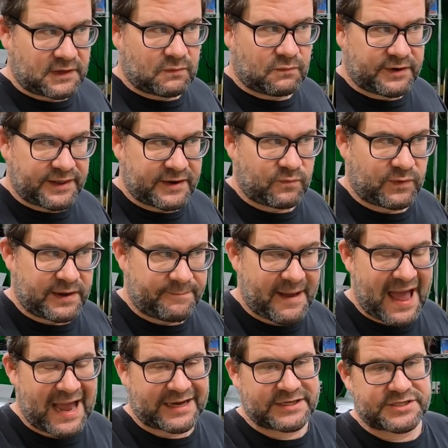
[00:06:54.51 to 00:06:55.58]
where they
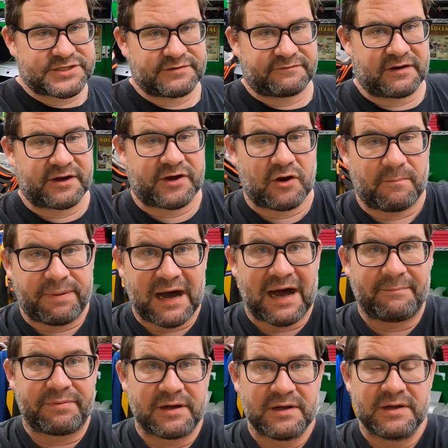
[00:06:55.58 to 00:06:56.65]
repackaged a Funko
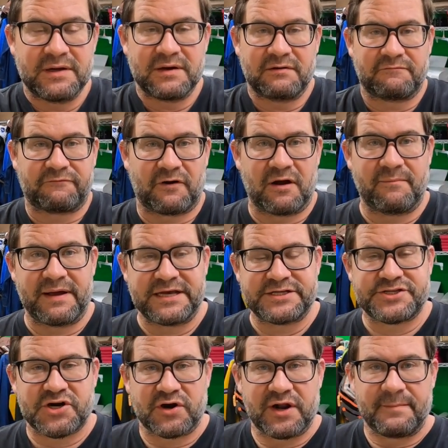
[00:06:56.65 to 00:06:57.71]
Pop from a
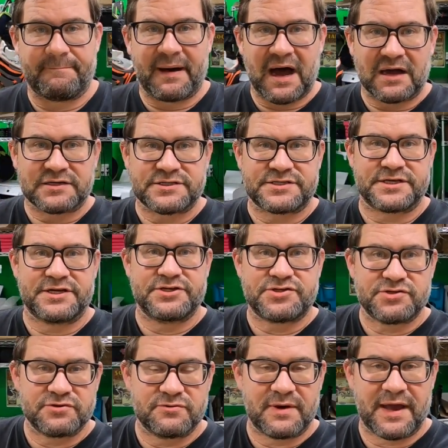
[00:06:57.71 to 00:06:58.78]
sturdy box
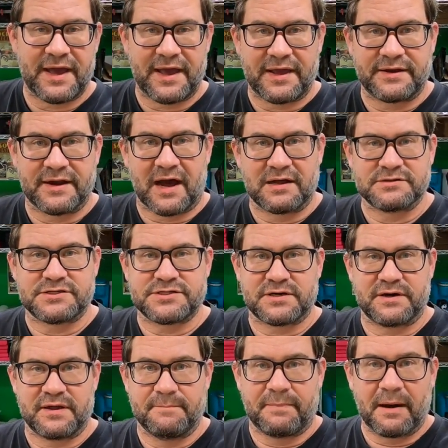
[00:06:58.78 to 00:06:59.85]
into a
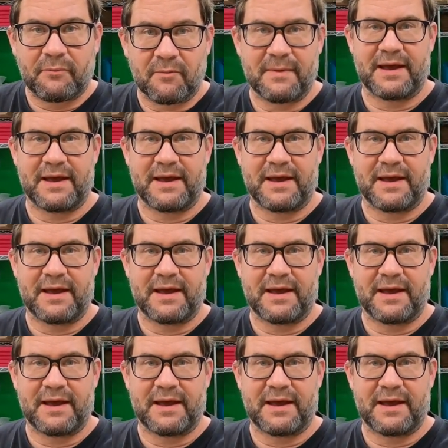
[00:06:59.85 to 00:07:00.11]
non-sturdy bubble